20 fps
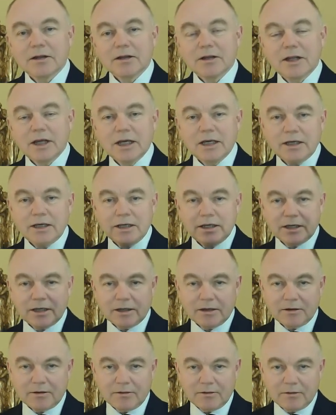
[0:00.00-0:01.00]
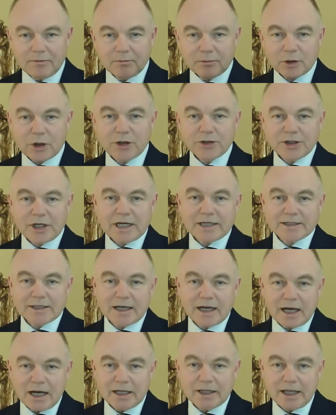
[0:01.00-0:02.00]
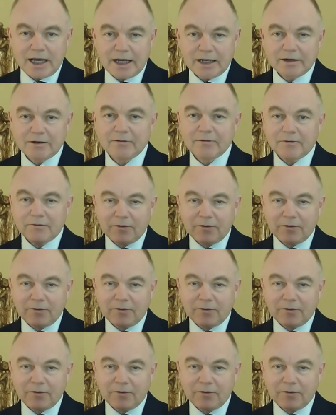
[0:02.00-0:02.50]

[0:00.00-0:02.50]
The projects are then